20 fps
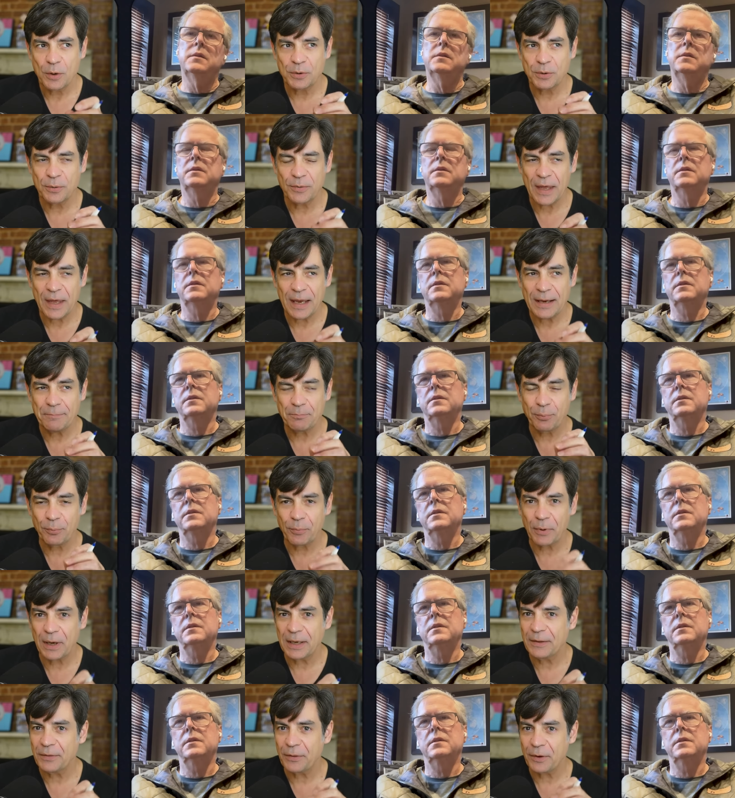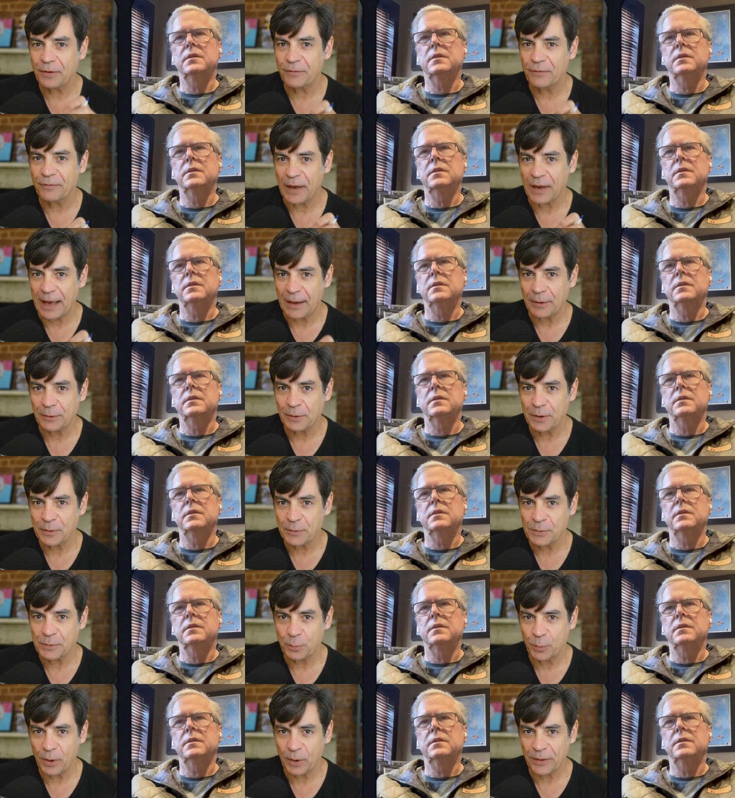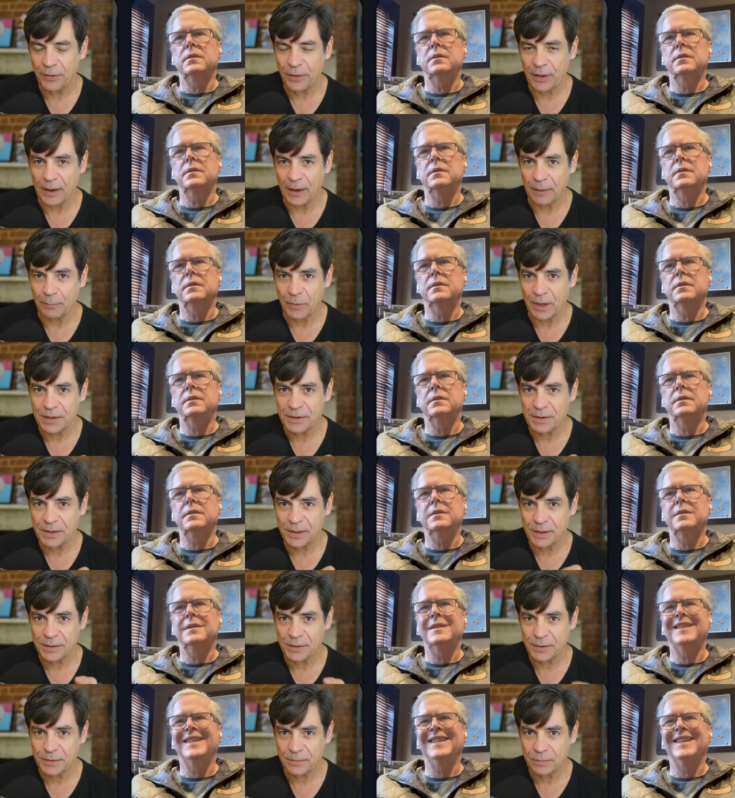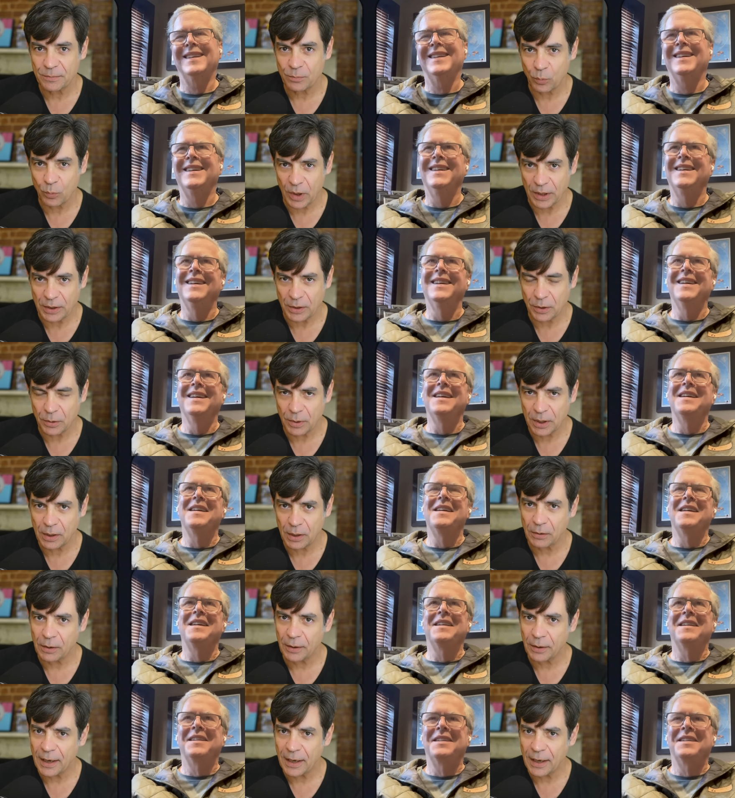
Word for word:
Speaker 1: do they bring their values with them? This is what you hear a